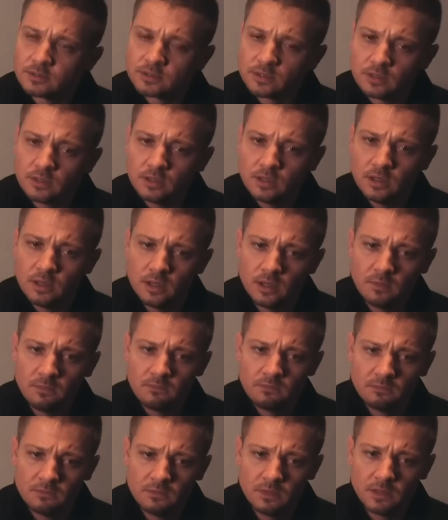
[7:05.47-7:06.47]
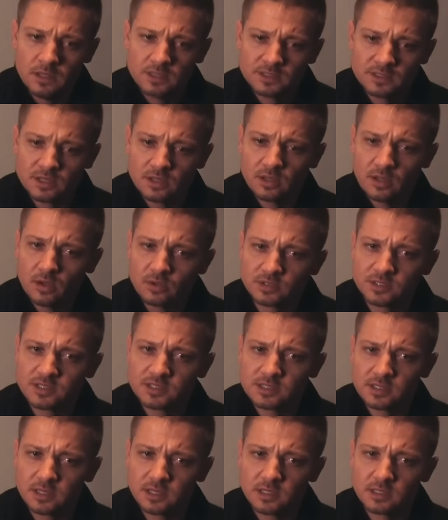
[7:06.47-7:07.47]
It's, mm-hmm. um, it's the
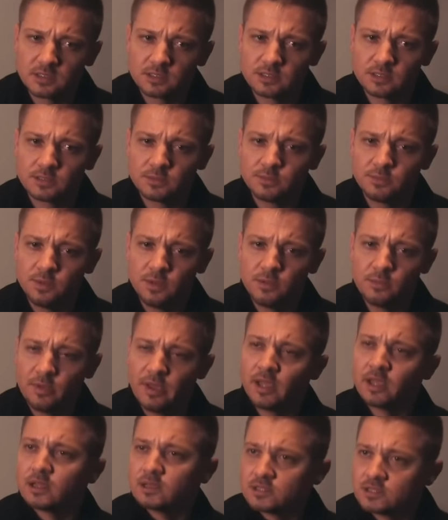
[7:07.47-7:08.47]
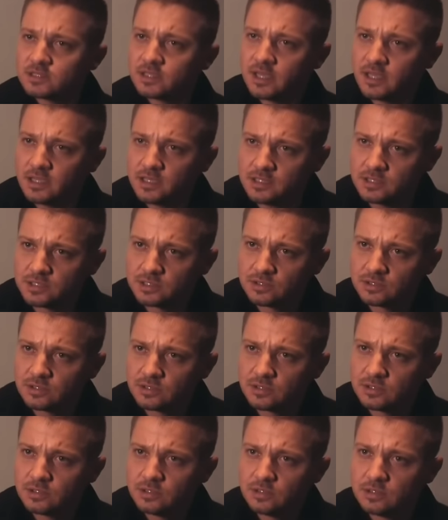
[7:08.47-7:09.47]
closest thing to being back on stage
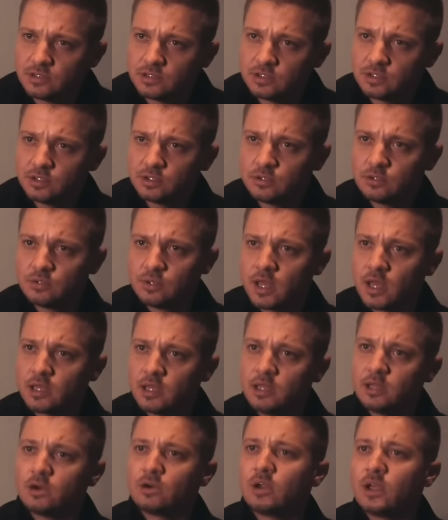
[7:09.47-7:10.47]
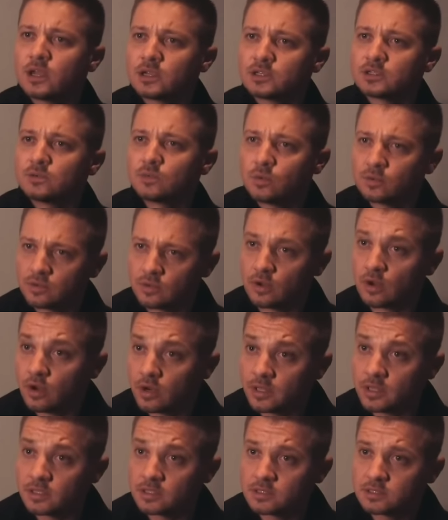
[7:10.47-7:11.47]
mm. to that interaction with an
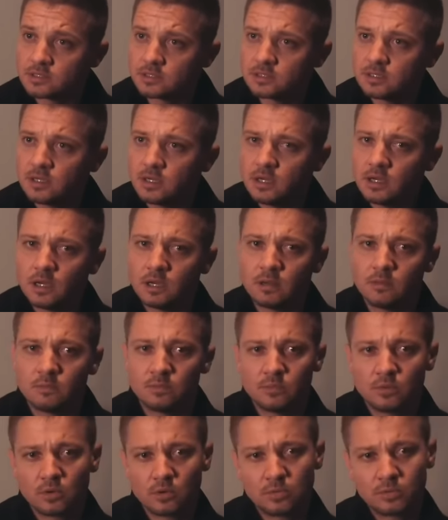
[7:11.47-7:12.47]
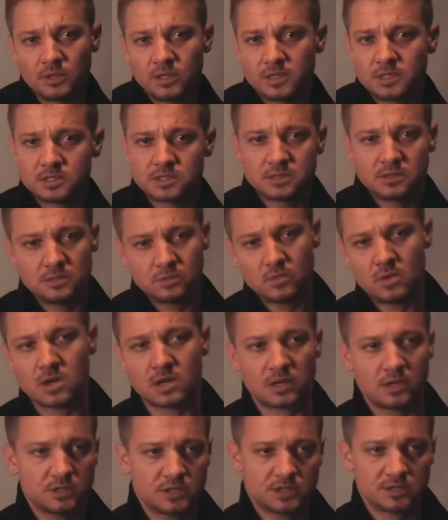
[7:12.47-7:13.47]
audience. Mm-hmm. Um, normally, it's you
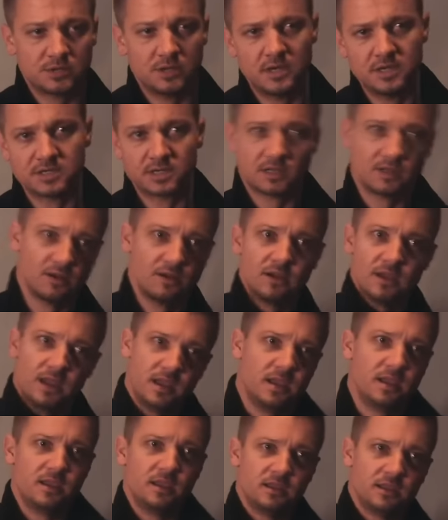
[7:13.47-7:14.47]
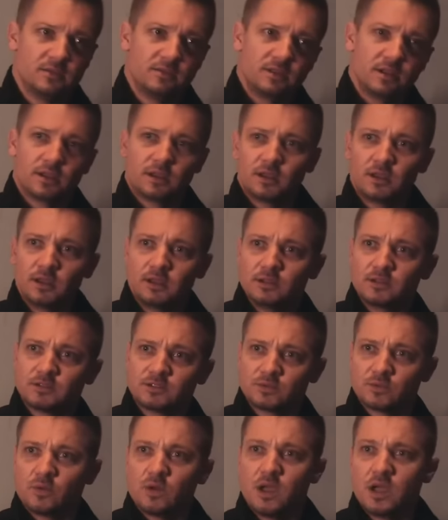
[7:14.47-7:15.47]
walk walking on the street and it's like, oh, hey, you're that guy
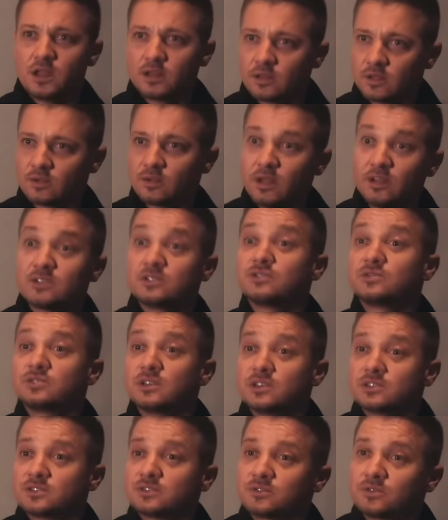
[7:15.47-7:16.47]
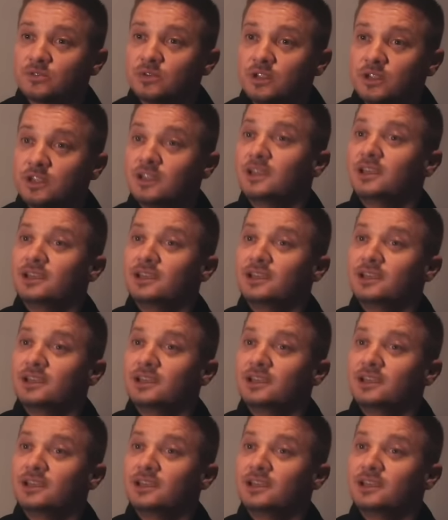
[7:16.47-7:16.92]
in SWAT. I'm like, that was 2003.